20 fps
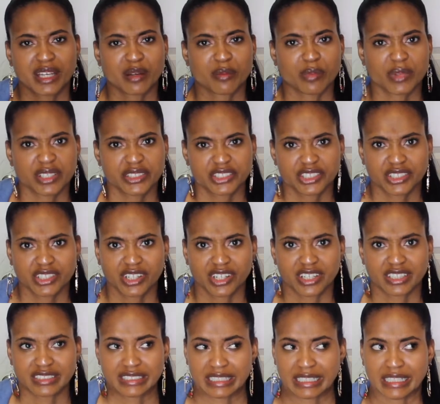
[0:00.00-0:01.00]
a bunch of
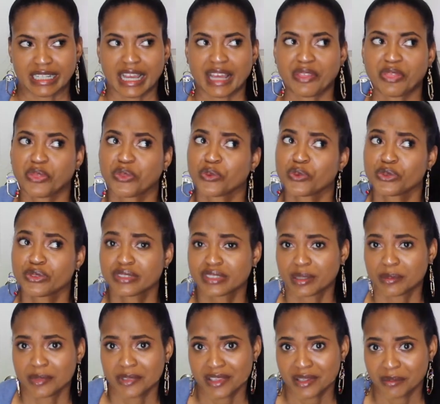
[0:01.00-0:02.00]
cards, and I threw
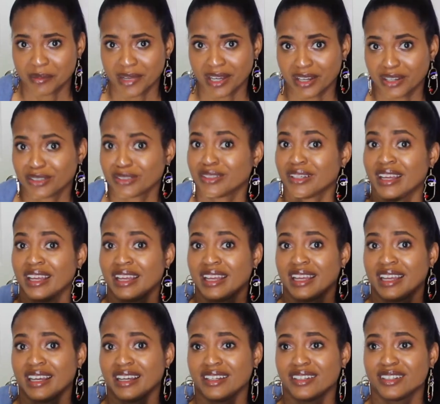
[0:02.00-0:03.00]
some of them out.
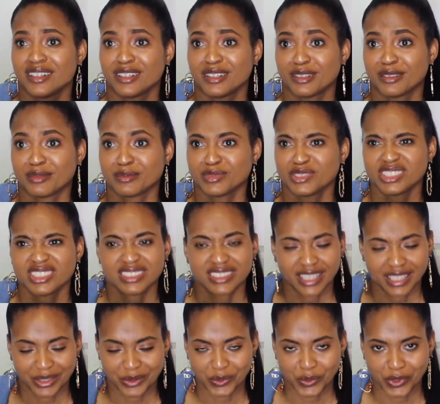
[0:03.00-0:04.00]
Just
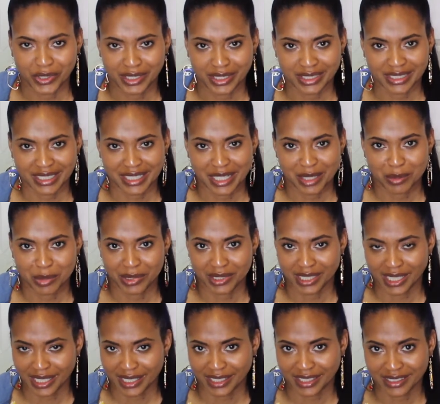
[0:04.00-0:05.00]
not wanting to keep a
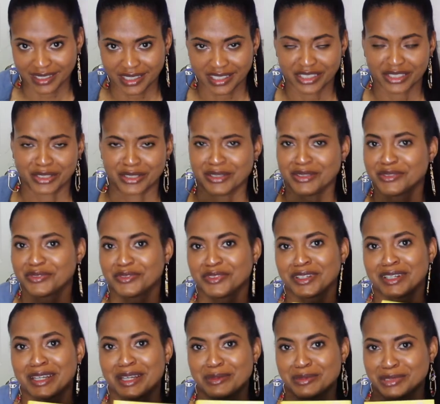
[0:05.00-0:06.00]
lot of clutter, and he was
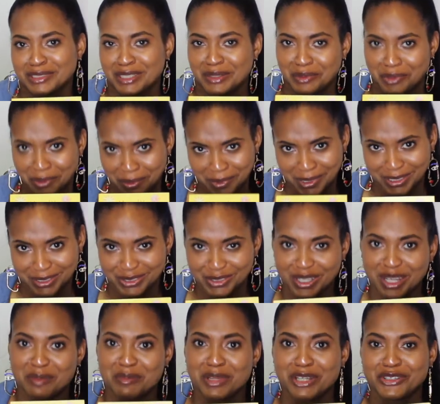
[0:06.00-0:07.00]
very upset with me, so
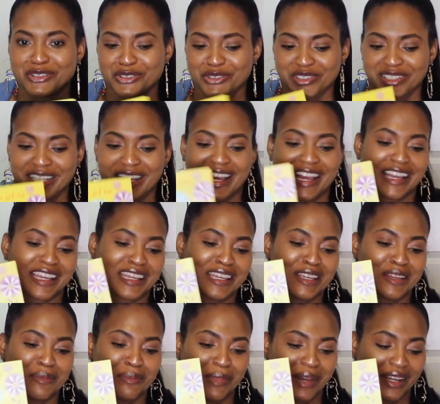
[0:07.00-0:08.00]
I make sure that I
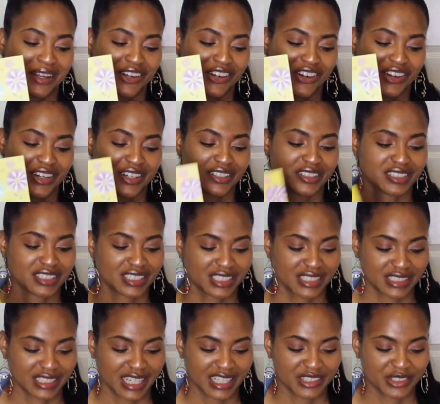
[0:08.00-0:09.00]
keep my cards
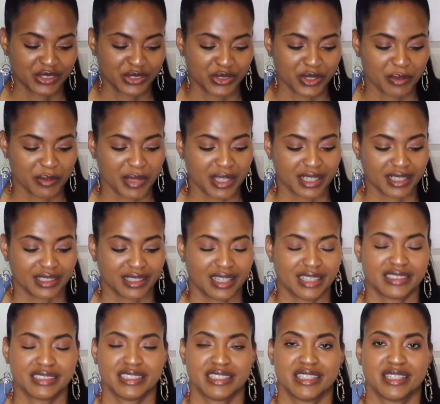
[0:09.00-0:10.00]
because I know it meant a
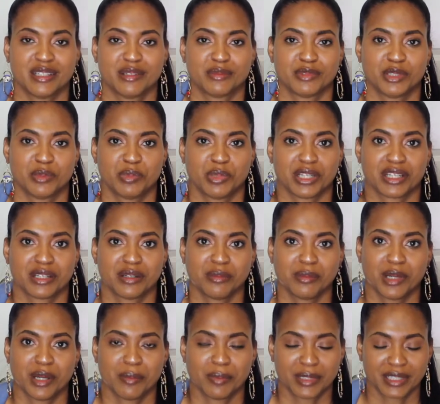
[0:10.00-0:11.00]
lot to him to pick
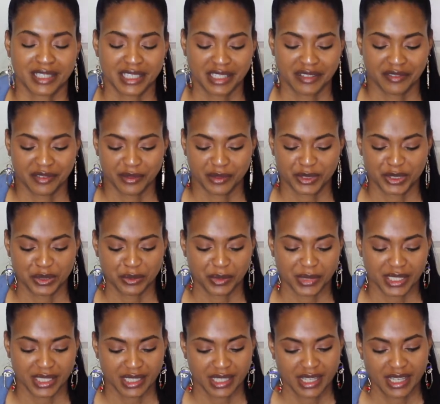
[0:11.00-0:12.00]
them up and give them to
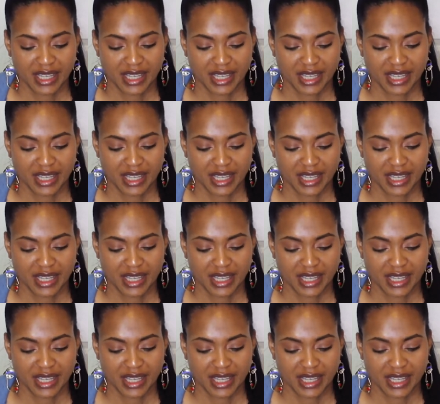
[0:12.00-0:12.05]
me.